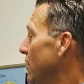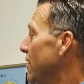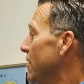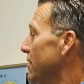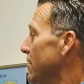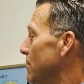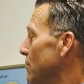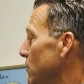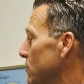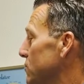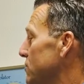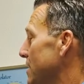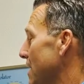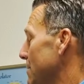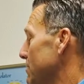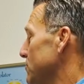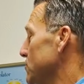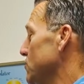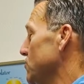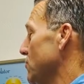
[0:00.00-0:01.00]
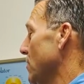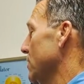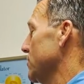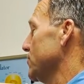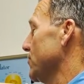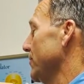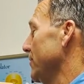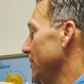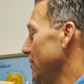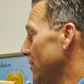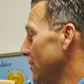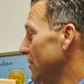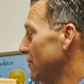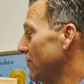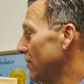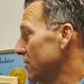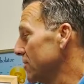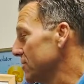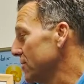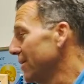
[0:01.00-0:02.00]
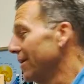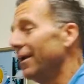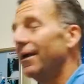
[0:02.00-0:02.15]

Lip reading: the most stable structure in the universe.